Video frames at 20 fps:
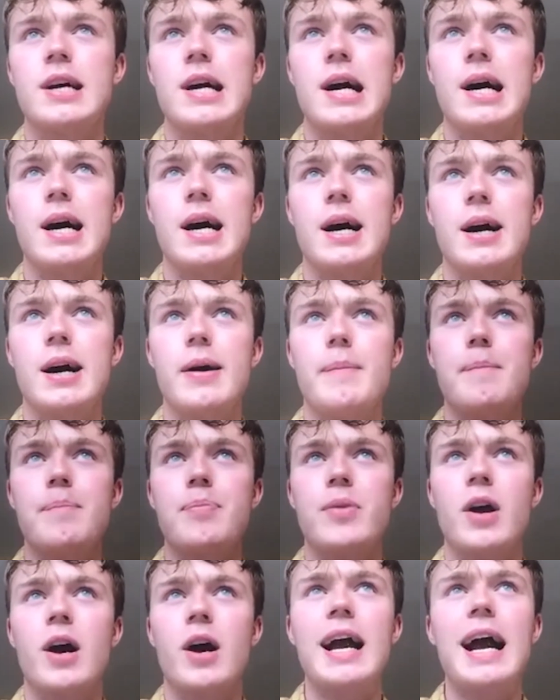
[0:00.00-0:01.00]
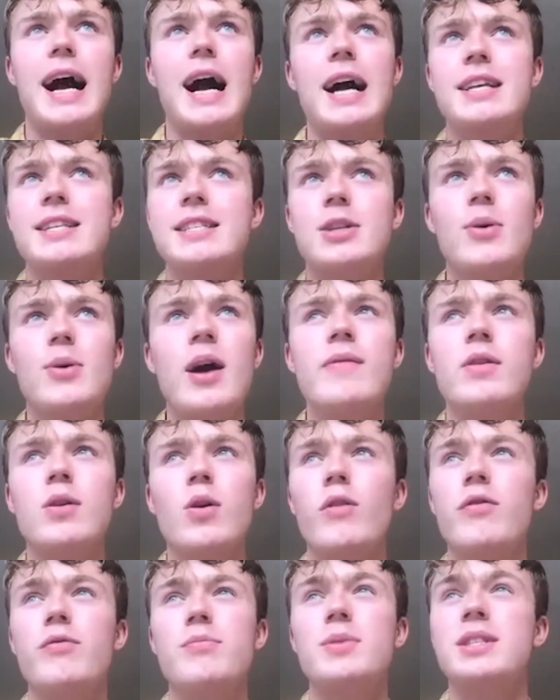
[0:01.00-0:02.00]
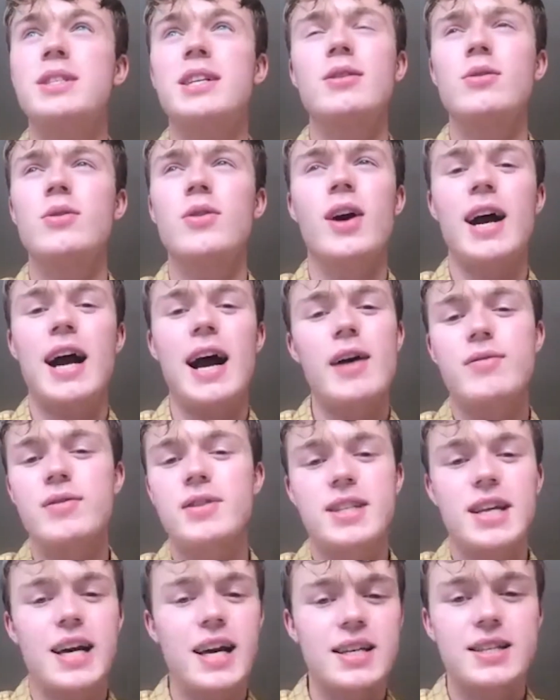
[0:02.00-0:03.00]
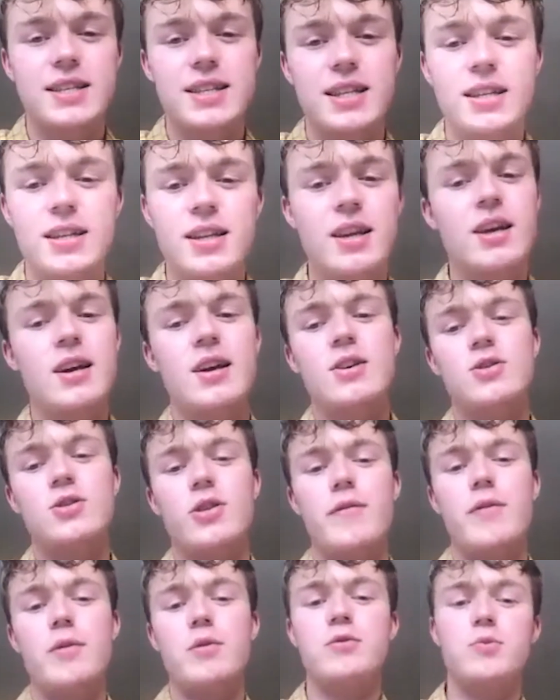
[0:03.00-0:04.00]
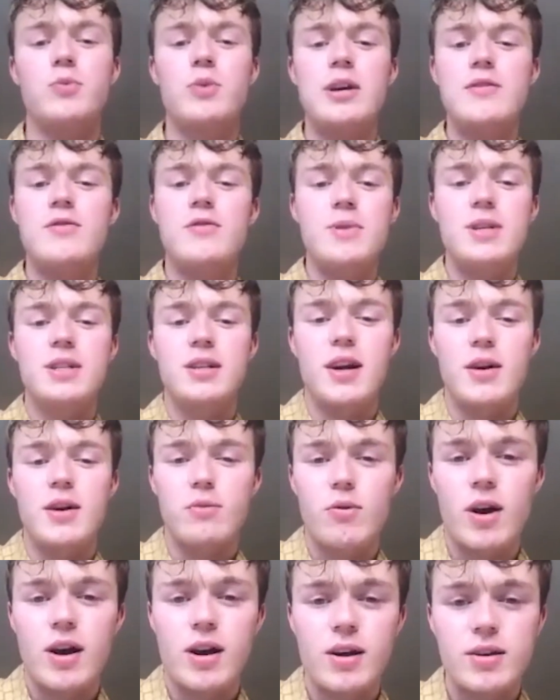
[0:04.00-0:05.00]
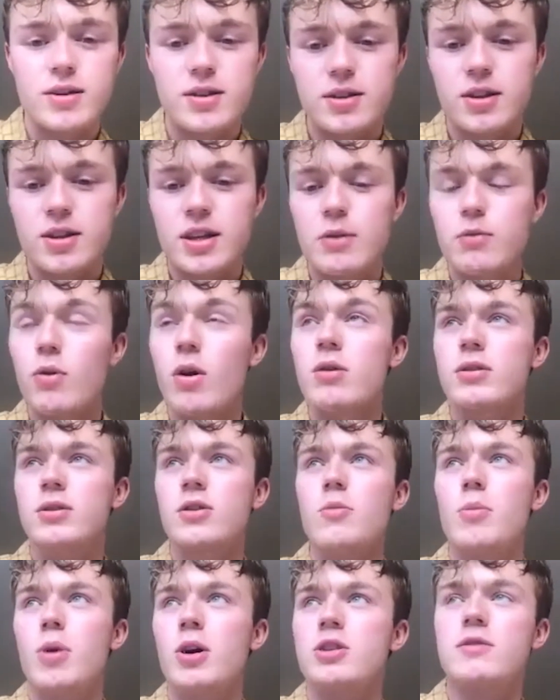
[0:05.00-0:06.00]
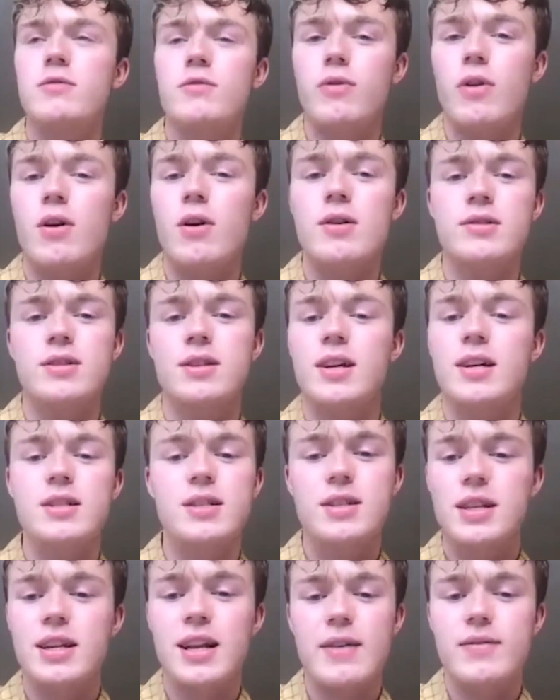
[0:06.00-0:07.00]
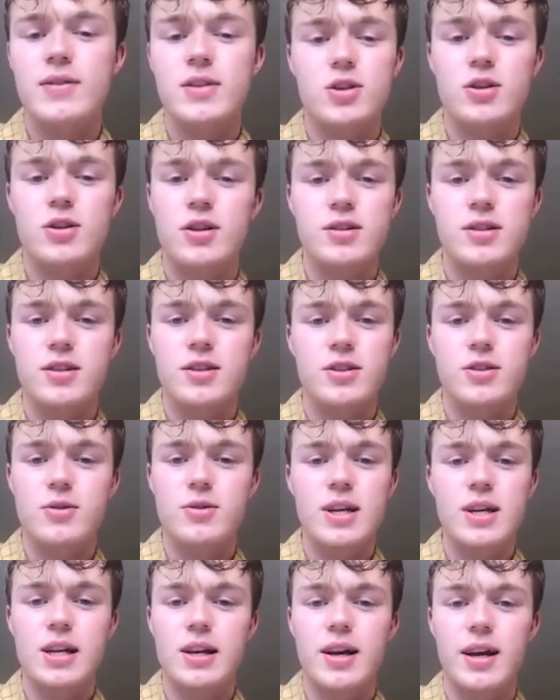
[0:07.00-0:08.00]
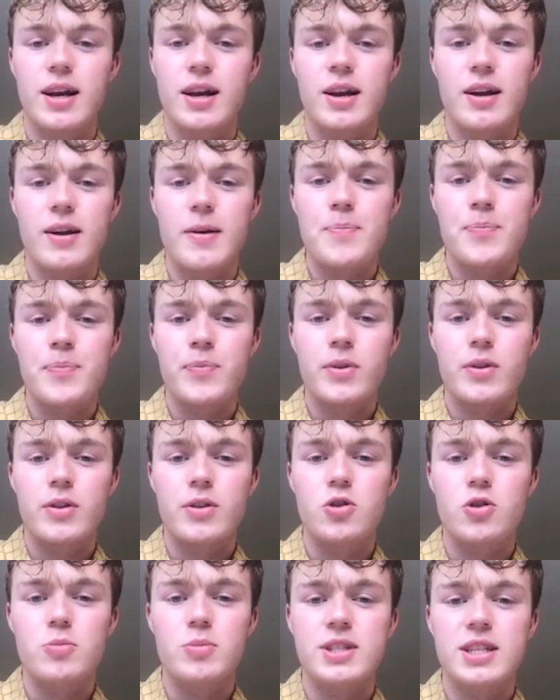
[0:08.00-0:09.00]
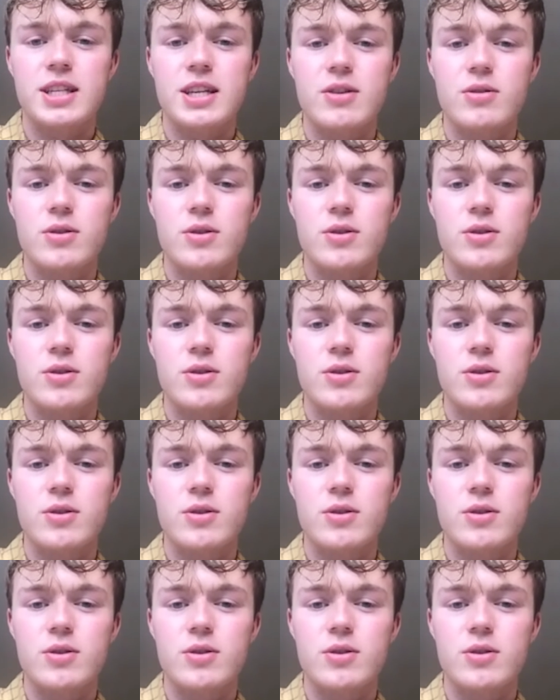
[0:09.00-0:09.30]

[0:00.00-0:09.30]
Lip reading: I still have a lot of material that I haven't tested. So it feels weird for me to like write loads just because I wrote so much in France and I just didn't have a chance to do any like material.